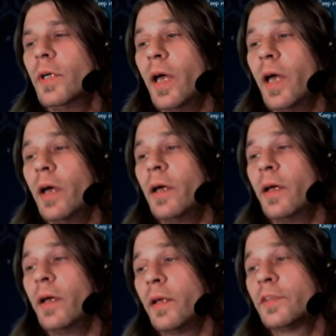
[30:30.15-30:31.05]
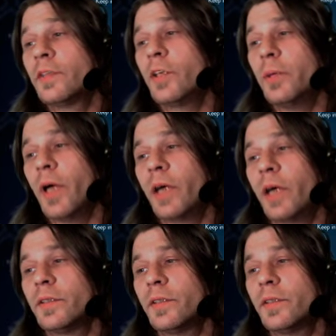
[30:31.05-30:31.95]
Yeah, that's going to be
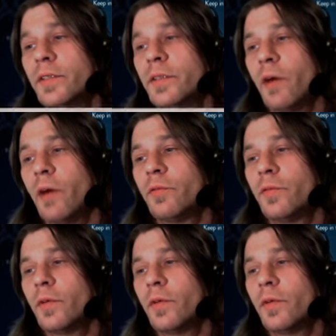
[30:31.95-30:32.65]
excellent stuff.